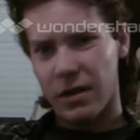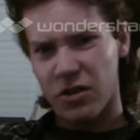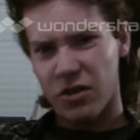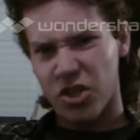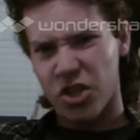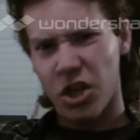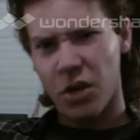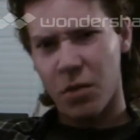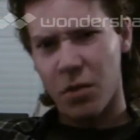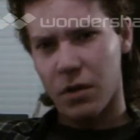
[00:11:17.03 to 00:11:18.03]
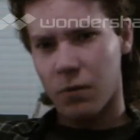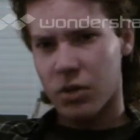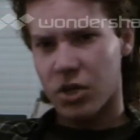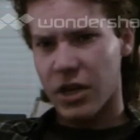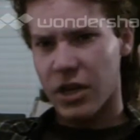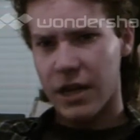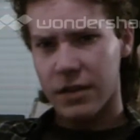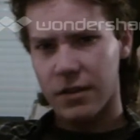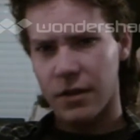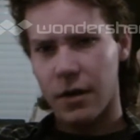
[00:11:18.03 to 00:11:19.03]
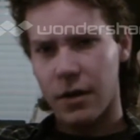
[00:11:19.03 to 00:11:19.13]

And there's a share button which connects